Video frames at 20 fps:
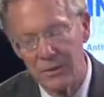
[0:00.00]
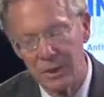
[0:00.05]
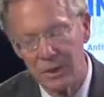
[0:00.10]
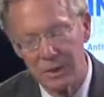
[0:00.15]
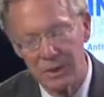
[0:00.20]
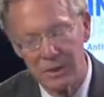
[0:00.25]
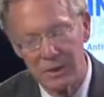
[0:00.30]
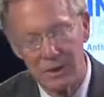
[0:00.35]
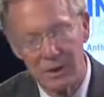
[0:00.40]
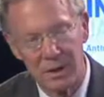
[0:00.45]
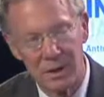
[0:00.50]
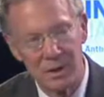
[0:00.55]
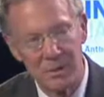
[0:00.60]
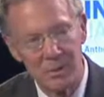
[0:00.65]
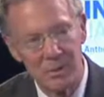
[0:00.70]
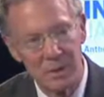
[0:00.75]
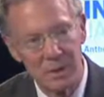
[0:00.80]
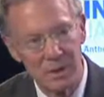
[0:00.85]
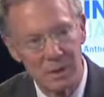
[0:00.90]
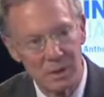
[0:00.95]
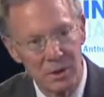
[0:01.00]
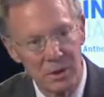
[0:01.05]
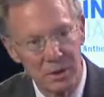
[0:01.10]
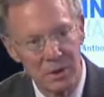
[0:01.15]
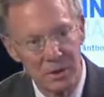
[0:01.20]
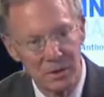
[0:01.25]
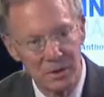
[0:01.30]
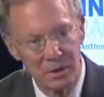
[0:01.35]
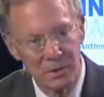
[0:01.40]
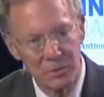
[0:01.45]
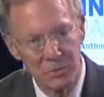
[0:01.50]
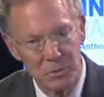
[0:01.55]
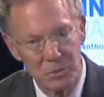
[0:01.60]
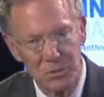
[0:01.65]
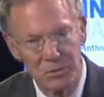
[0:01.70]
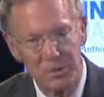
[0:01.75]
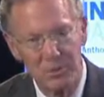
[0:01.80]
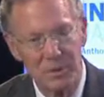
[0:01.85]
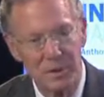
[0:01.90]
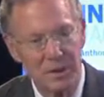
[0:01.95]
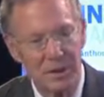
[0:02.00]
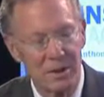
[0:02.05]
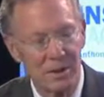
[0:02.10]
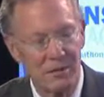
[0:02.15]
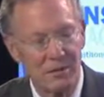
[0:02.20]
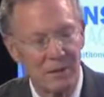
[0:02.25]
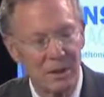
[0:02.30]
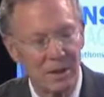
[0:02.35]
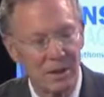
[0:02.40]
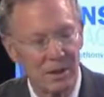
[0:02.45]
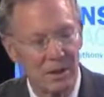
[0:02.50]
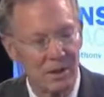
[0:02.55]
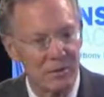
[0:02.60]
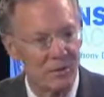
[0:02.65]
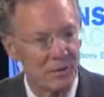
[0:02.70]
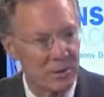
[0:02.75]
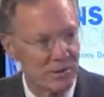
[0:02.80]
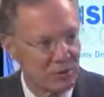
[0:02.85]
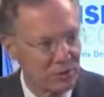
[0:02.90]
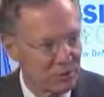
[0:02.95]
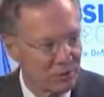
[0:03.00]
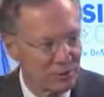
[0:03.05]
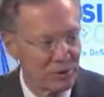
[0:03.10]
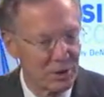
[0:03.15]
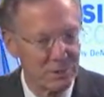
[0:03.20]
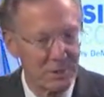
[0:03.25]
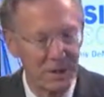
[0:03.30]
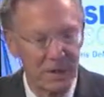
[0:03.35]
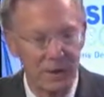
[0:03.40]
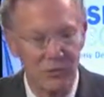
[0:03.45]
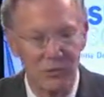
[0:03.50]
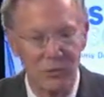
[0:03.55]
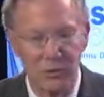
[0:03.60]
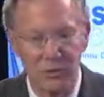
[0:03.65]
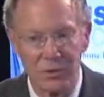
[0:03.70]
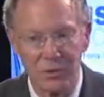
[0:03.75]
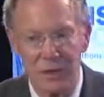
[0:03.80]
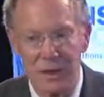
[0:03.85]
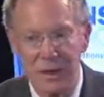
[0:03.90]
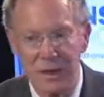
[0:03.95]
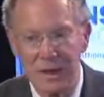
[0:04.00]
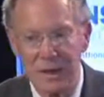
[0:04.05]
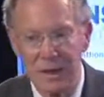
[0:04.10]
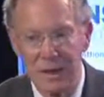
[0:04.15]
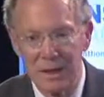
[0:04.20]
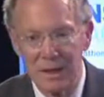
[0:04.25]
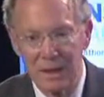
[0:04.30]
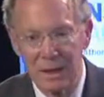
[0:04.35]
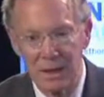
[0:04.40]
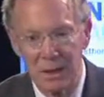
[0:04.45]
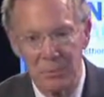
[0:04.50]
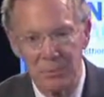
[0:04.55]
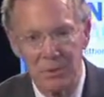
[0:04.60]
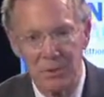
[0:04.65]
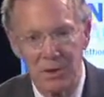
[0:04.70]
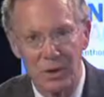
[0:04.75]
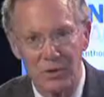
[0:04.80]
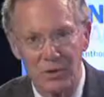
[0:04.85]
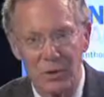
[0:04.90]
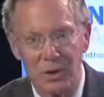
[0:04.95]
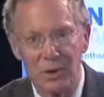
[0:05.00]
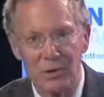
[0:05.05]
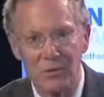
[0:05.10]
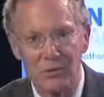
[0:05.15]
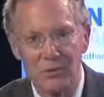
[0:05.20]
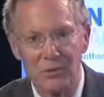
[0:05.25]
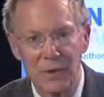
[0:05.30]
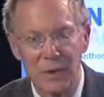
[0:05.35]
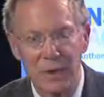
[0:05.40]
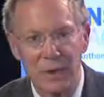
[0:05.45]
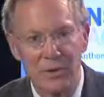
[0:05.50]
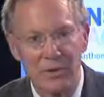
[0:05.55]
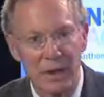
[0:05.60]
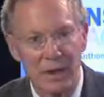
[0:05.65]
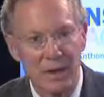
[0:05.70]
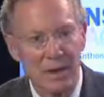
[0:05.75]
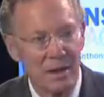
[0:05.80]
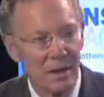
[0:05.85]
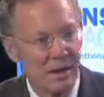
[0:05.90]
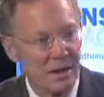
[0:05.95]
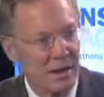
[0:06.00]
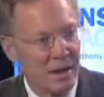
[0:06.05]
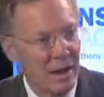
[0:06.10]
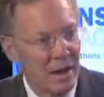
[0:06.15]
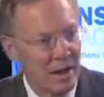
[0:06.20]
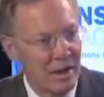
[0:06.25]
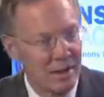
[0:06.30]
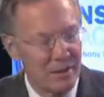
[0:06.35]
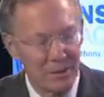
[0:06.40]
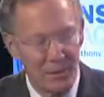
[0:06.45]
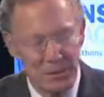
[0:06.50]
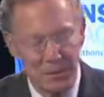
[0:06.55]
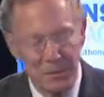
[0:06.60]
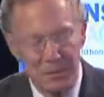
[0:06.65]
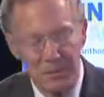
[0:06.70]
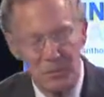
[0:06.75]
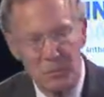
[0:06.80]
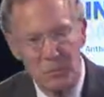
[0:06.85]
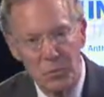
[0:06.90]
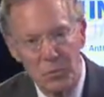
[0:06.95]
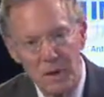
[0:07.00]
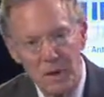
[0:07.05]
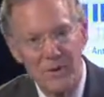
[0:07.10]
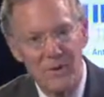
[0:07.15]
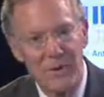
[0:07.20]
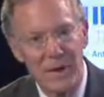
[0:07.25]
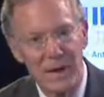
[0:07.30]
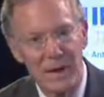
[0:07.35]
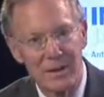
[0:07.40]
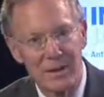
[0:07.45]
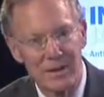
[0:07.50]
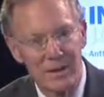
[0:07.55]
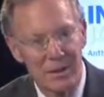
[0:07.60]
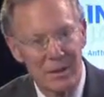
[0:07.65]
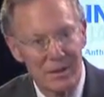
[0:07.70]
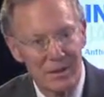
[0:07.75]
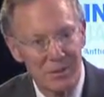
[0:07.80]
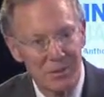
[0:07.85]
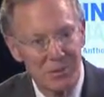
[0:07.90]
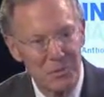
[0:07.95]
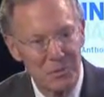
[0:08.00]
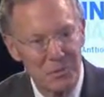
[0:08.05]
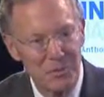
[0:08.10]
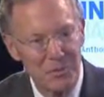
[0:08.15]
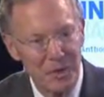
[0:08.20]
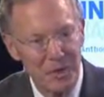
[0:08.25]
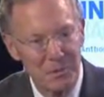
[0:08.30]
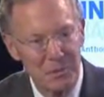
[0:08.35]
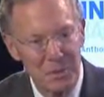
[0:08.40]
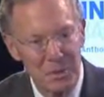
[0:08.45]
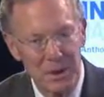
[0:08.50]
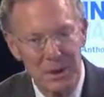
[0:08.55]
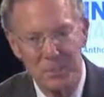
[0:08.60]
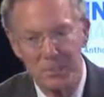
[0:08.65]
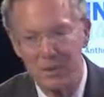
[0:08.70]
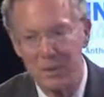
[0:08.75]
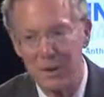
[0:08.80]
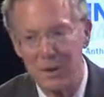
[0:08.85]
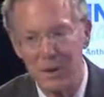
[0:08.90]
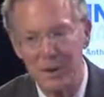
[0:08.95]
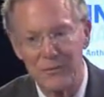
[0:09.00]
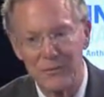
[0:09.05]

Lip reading: that that was submitted to JACC Intervention is coming out soon, helps us understand that. With that paper,